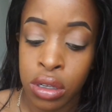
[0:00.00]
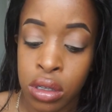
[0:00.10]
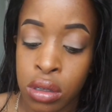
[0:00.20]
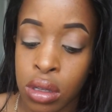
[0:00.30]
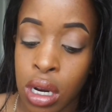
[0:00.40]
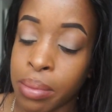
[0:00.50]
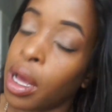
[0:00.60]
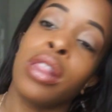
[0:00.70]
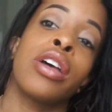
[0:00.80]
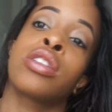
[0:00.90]
so that I'm
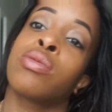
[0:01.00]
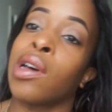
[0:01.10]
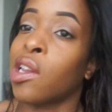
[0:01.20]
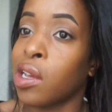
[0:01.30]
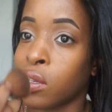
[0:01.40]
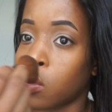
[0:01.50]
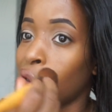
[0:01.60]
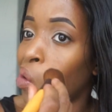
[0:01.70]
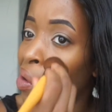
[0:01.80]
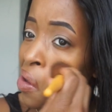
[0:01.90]
not like sweating.
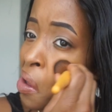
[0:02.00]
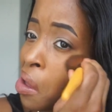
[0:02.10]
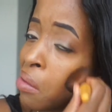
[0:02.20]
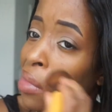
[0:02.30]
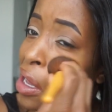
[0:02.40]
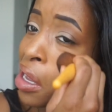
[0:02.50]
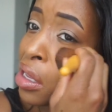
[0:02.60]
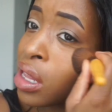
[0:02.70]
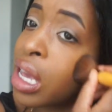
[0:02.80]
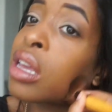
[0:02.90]
So my
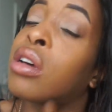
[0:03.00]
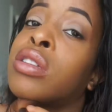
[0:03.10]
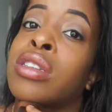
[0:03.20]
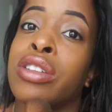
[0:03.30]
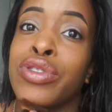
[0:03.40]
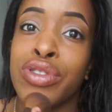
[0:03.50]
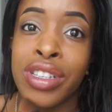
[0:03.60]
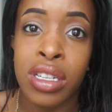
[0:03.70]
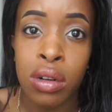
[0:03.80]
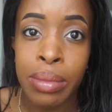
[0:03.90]
like skin
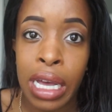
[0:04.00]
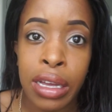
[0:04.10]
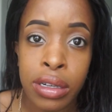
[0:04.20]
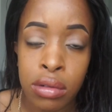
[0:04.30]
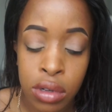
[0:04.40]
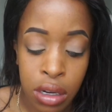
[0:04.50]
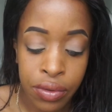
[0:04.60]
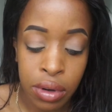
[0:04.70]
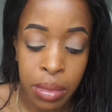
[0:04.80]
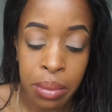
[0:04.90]
routine or my
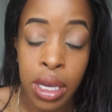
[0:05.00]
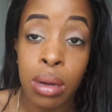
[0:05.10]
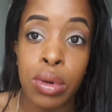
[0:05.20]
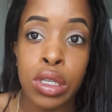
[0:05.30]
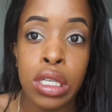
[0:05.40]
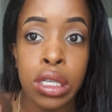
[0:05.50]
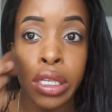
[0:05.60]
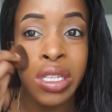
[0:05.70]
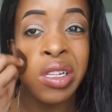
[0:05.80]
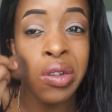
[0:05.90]
whatever, my makeup routine
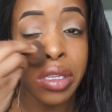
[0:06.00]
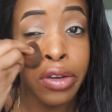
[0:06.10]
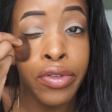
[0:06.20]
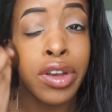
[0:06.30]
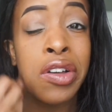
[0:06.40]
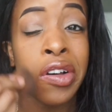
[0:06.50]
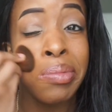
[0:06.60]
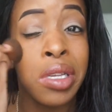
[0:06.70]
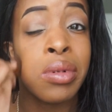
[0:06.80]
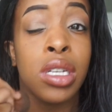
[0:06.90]
is a little different
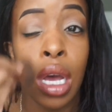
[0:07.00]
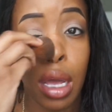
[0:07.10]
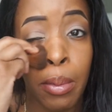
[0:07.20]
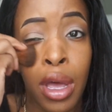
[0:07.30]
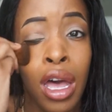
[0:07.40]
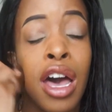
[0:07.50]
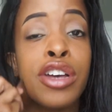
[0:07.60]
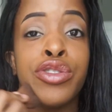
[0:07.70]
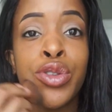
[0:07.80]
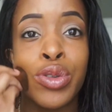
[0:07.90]
come summertime. I
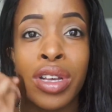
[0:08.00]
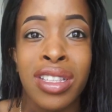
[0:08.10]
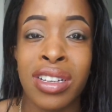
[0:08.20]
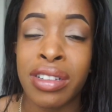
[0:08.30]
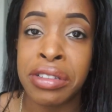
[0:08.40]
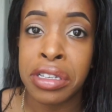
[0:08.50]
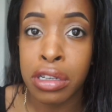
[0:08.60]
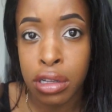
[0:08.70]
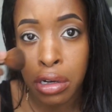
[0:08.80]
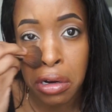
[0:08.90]
used to do like the
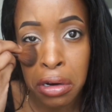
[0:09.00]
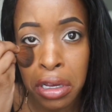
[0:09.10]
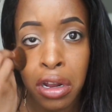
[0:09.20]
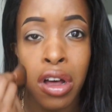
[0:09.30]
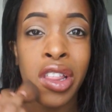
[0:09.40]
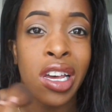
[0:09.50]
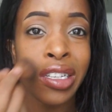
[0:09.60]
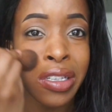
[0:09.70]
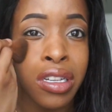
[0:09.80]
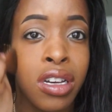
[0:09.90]
concealer and all
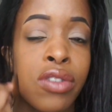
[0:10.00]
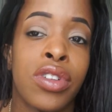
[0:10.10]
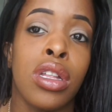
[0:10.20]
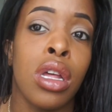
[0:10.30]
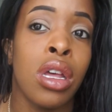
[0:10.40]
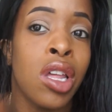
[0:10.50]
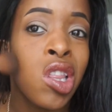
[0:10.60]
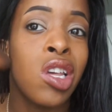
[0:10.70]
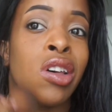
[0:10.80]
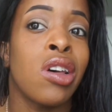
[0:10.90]
that stuff and
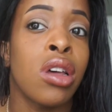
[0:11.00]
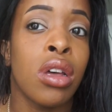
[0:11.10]
the,